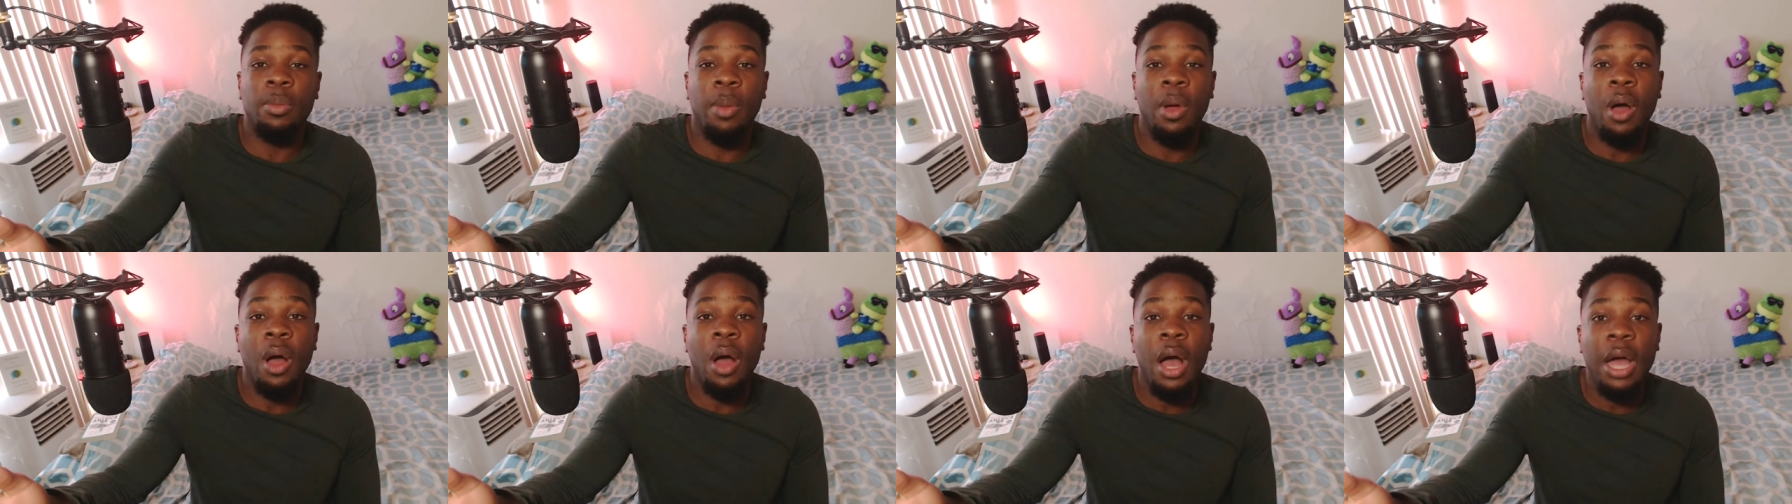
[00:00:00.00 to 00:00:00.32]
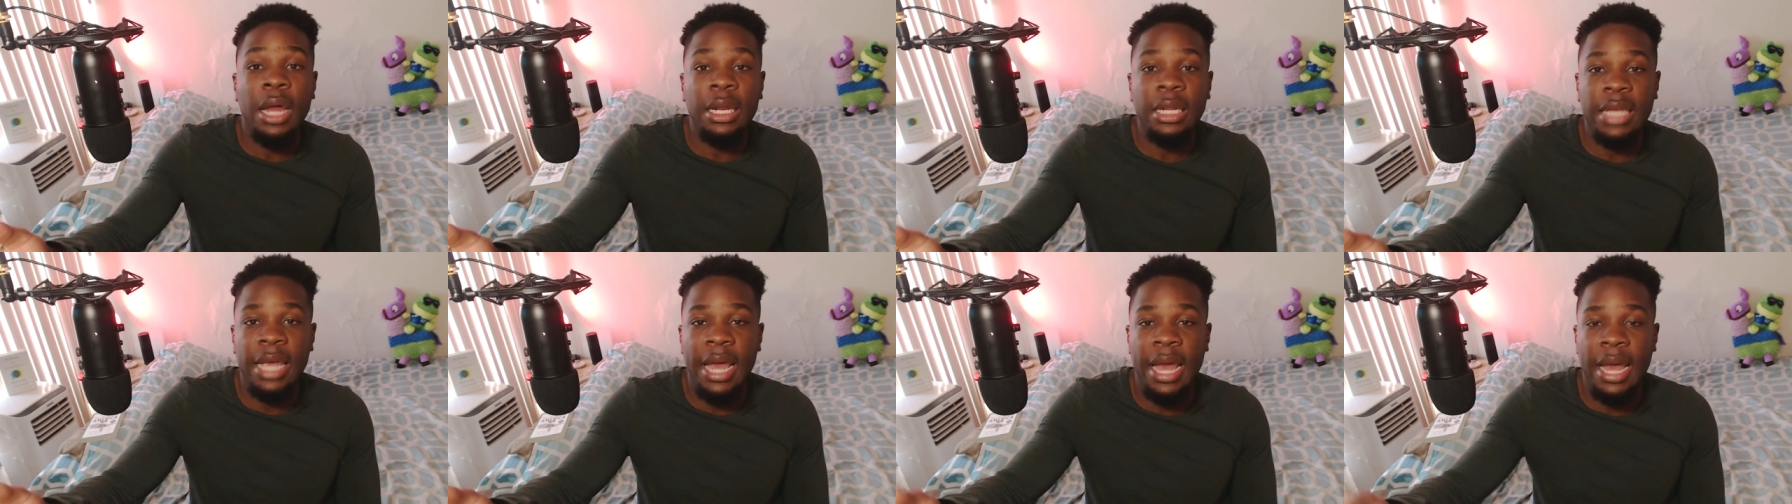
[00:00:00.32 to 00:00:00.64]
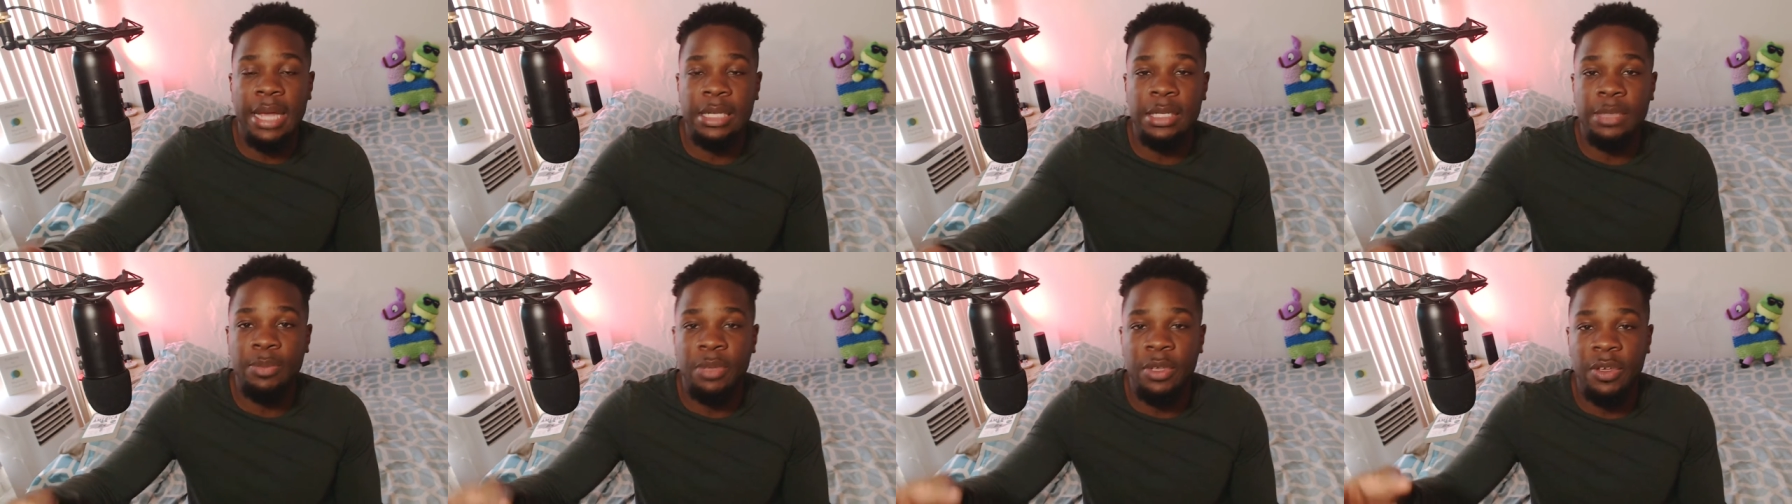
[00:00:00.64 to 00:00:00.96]

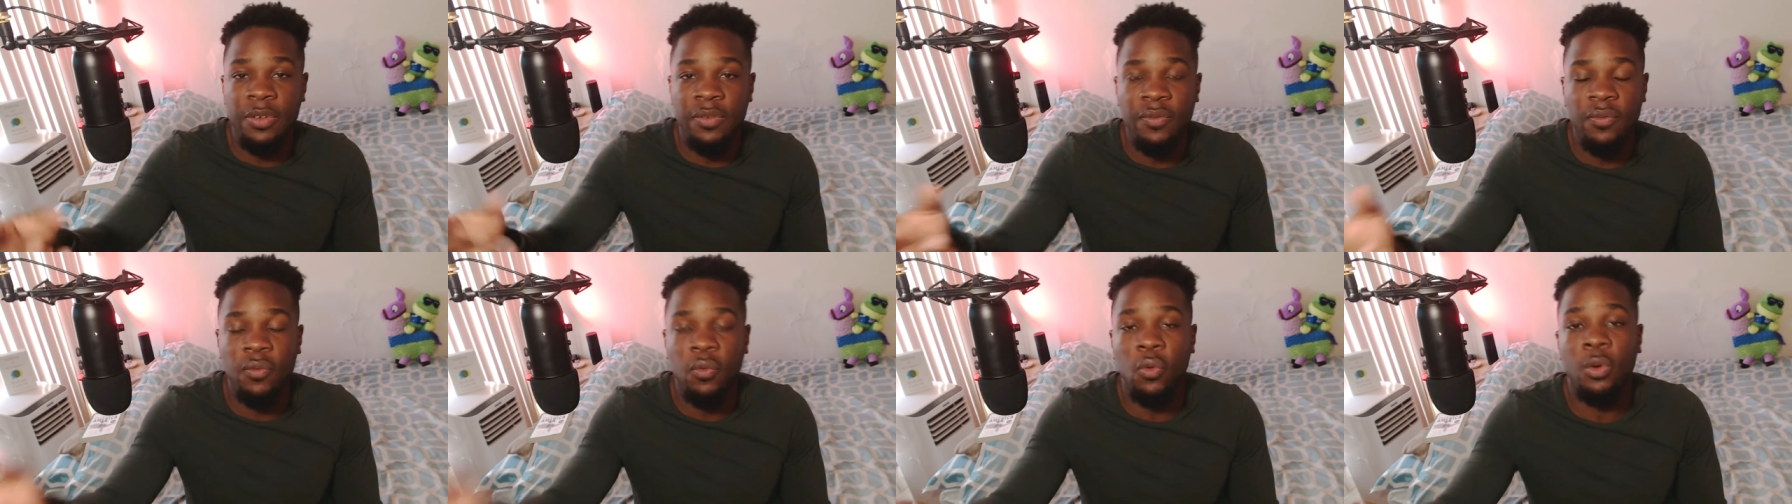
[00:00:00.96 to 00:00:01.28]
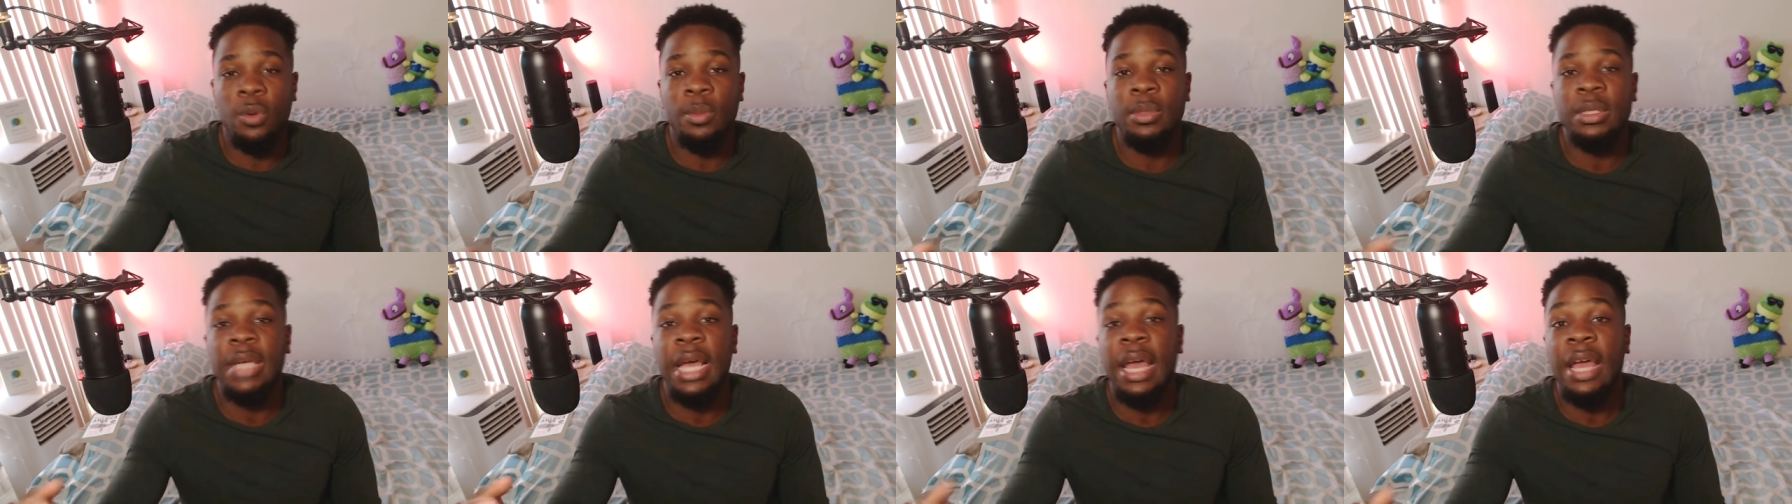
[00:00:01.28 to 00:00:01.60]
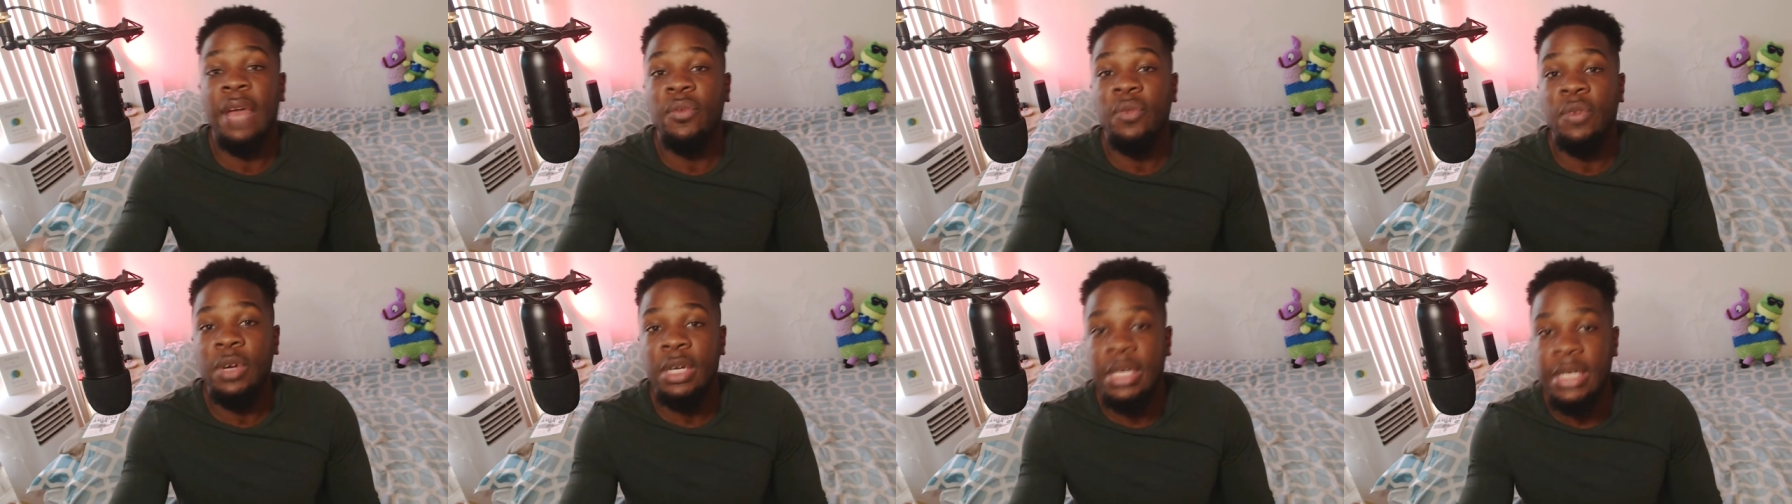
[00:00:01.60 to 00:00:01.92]
podcasts being formed
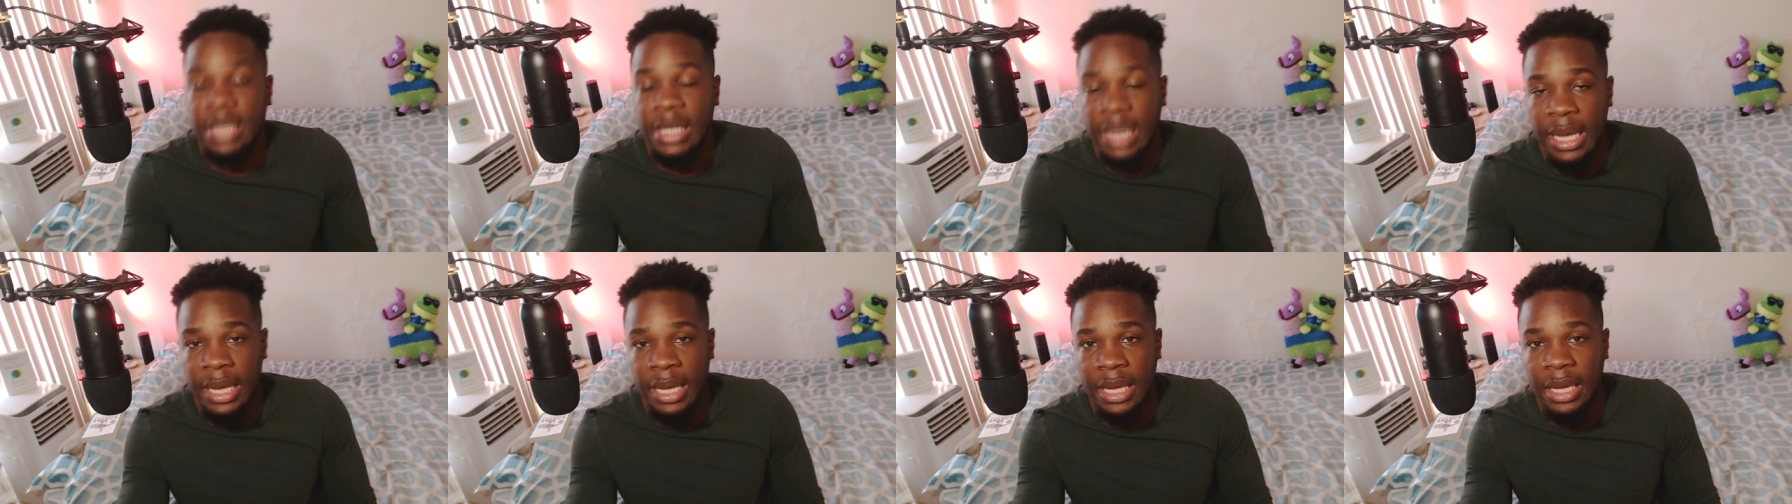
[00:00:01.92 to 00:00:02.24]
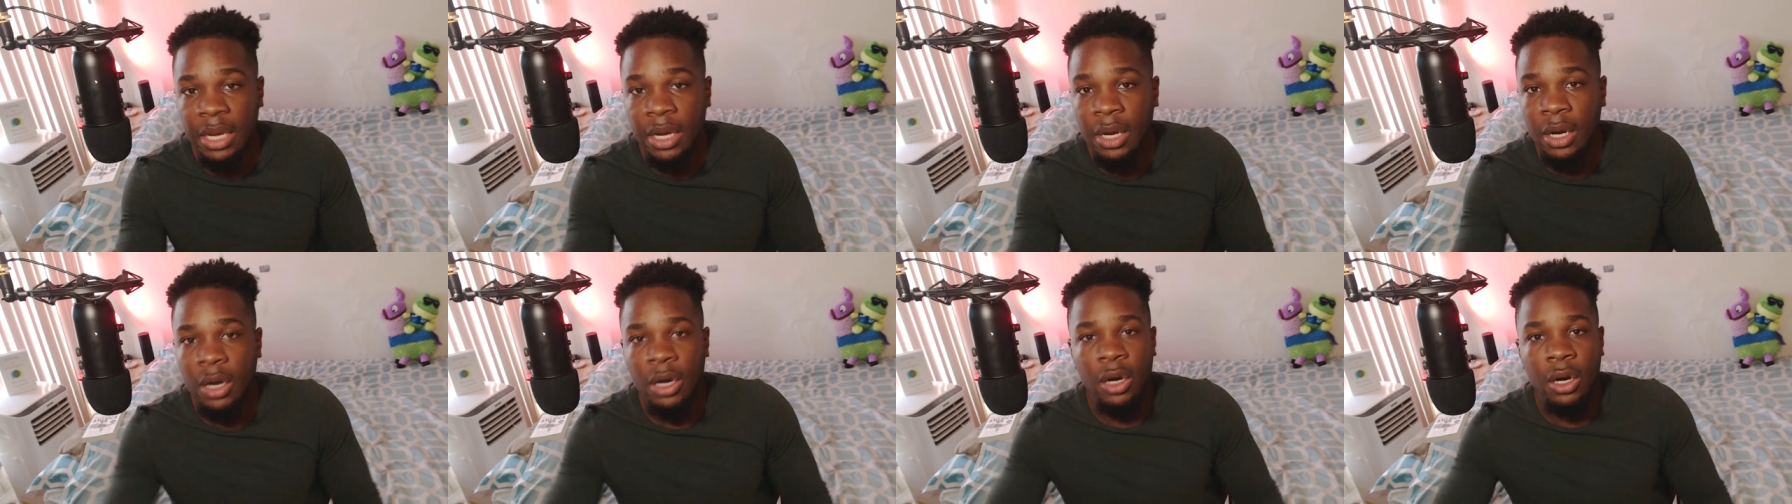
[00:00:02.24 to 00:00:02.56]
every day